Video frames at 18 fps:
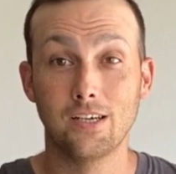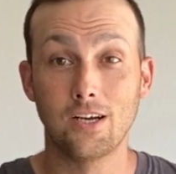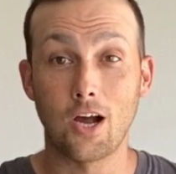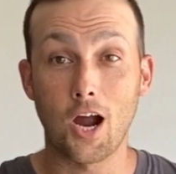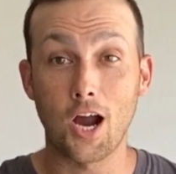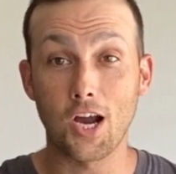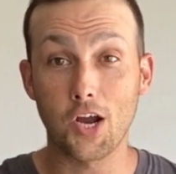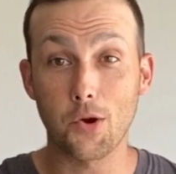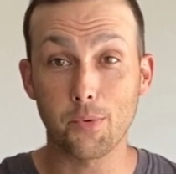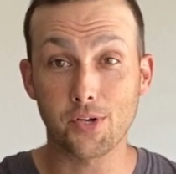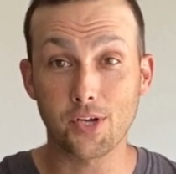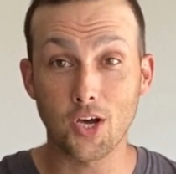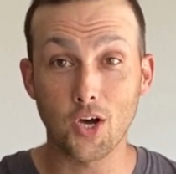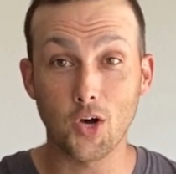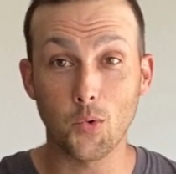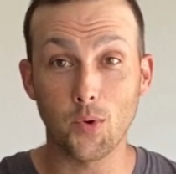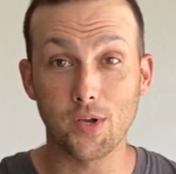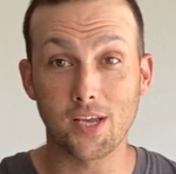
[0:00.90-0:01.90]
All right, here we
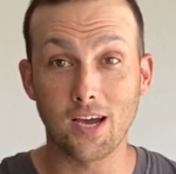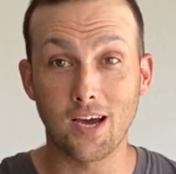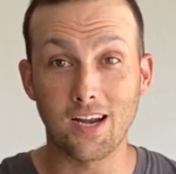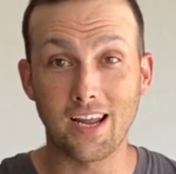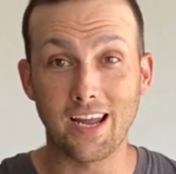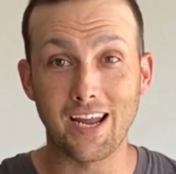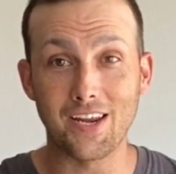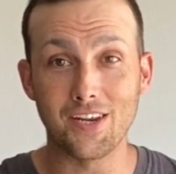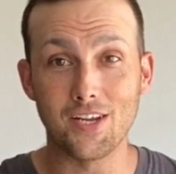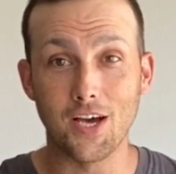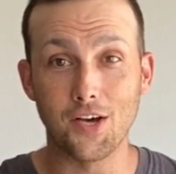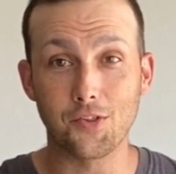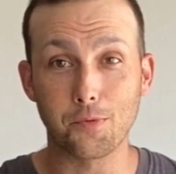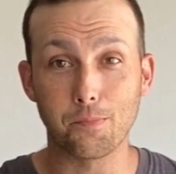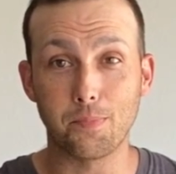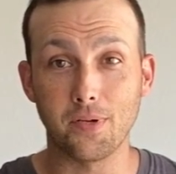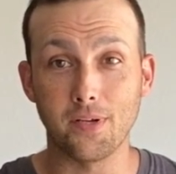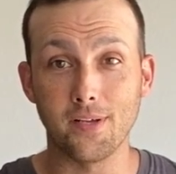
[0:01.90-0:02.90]
go. We got
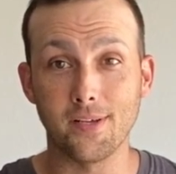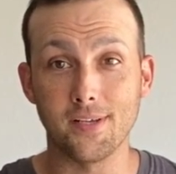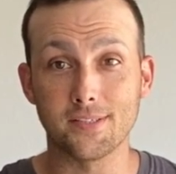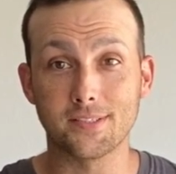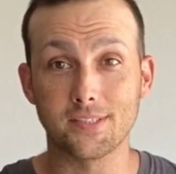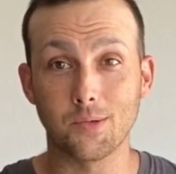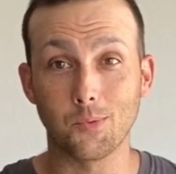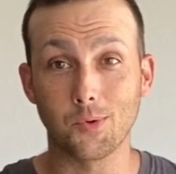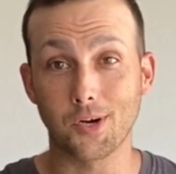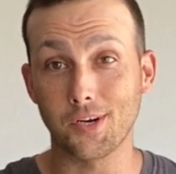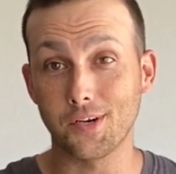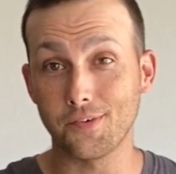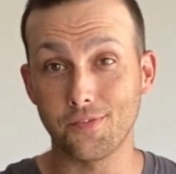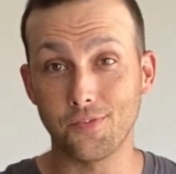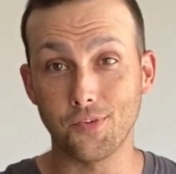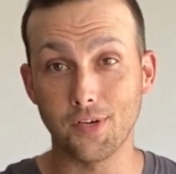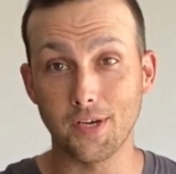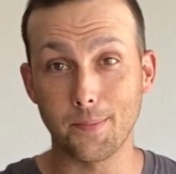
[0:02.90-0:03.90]
another piece that we're
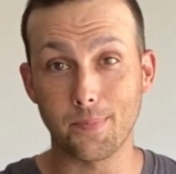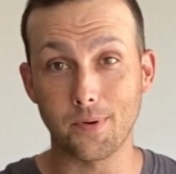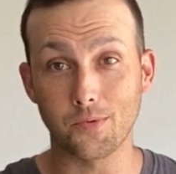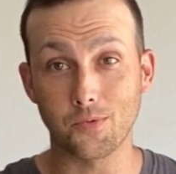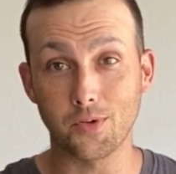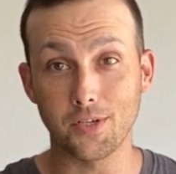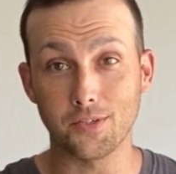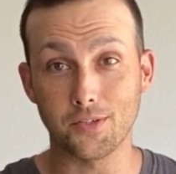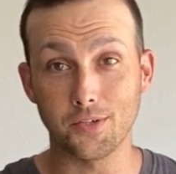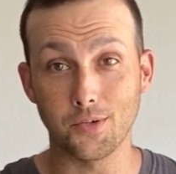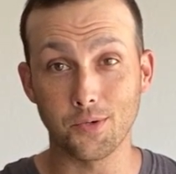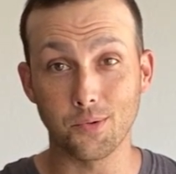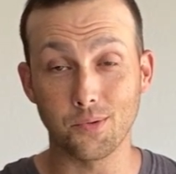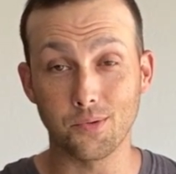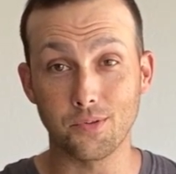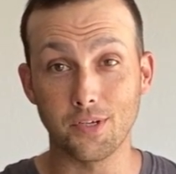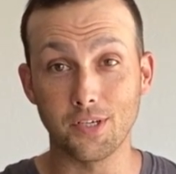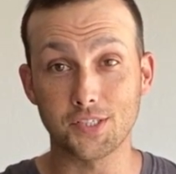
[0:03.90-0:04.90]
going to flip and
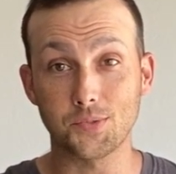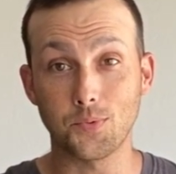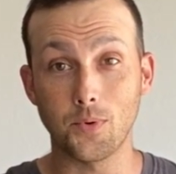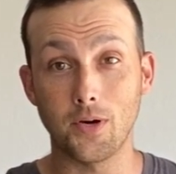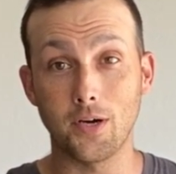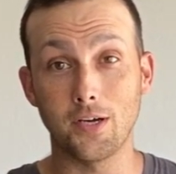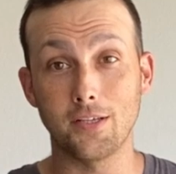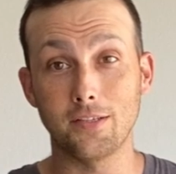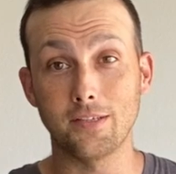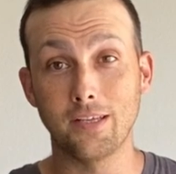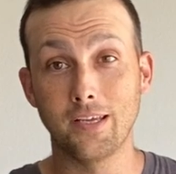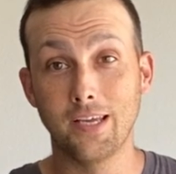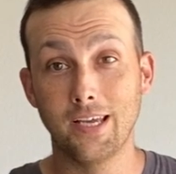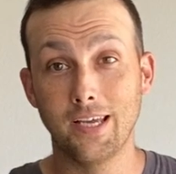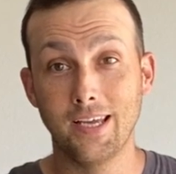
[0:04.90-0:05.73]
redo. This one,